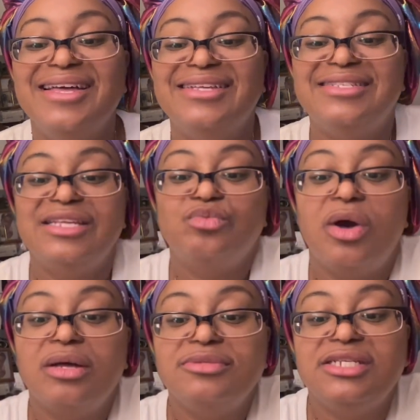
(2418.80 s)
It says,
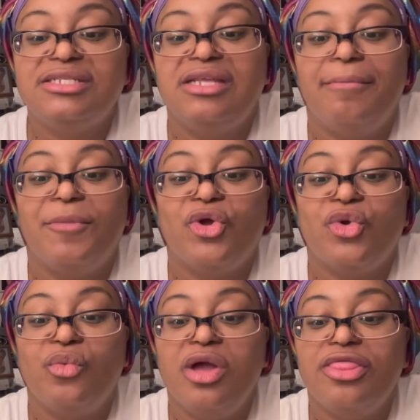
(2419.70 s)
Welcome to
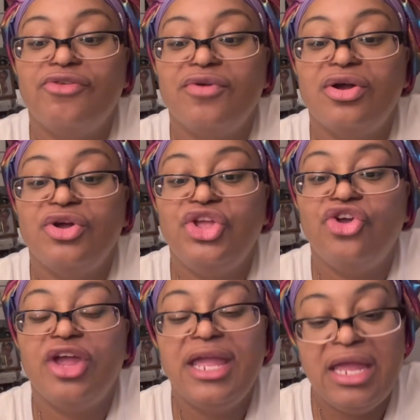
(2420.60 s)
Scentbird. We're thrilled
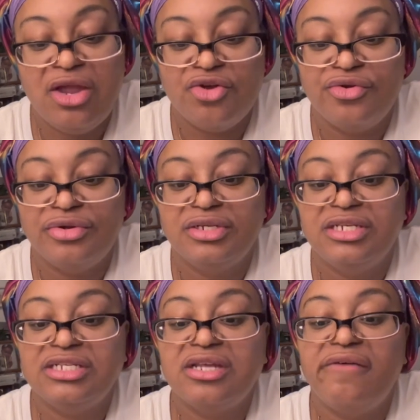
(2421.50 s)
you're here.
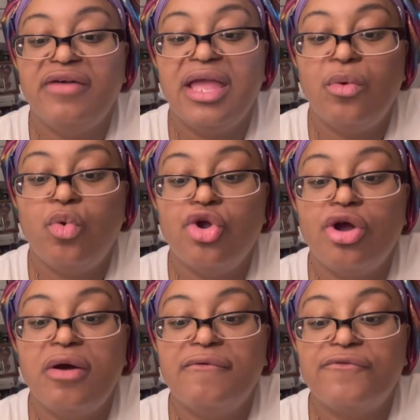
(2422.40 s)
Discover a
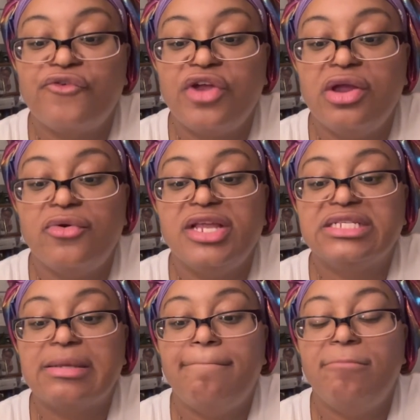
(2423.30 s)
world of
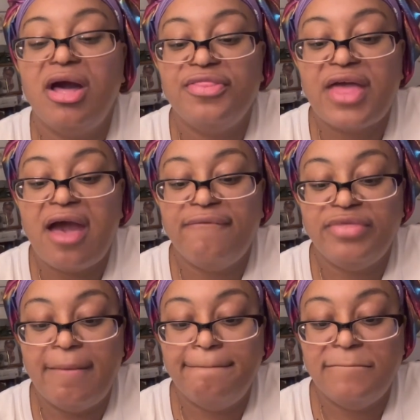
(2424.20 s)
fragrance month
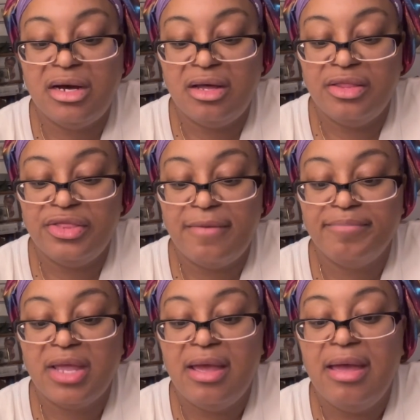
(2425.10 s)
after month.
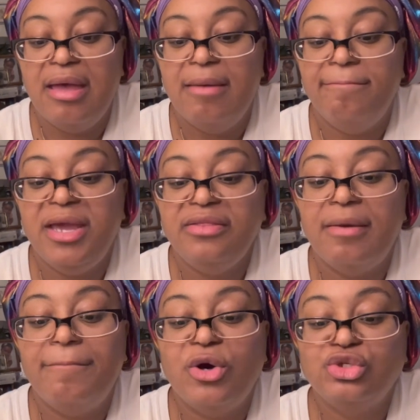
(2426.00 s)
Make
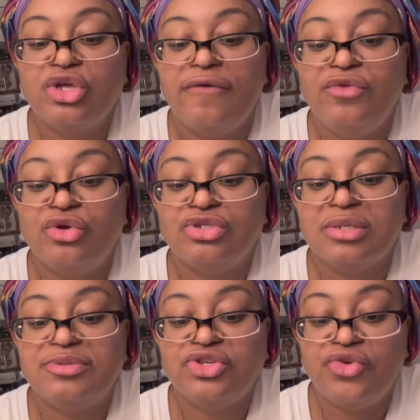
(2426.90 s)
the most of your
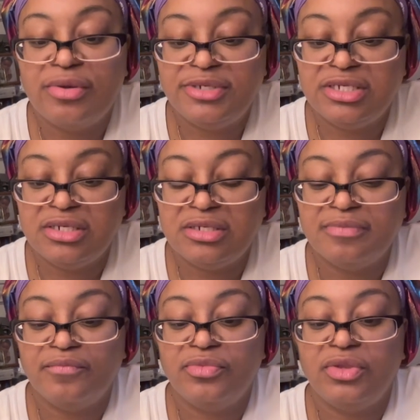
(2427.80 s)
subscription.
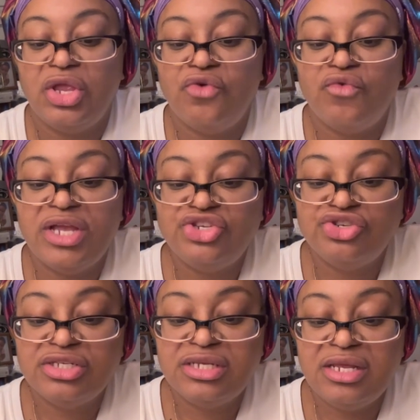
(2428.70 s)
You rate
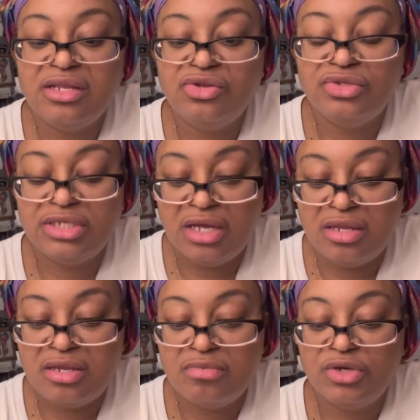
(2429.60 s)
your scent, you
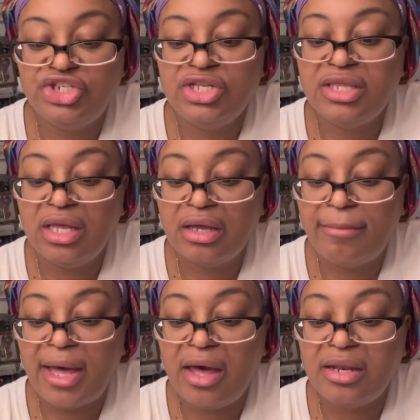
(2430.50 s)
tell them what you think
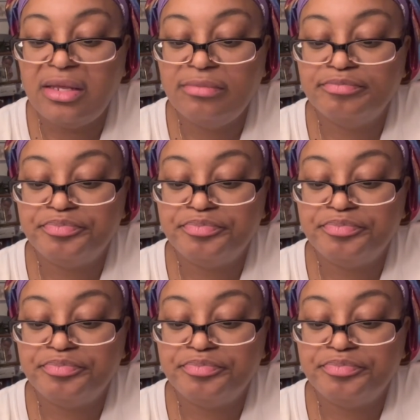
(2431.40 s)
about it,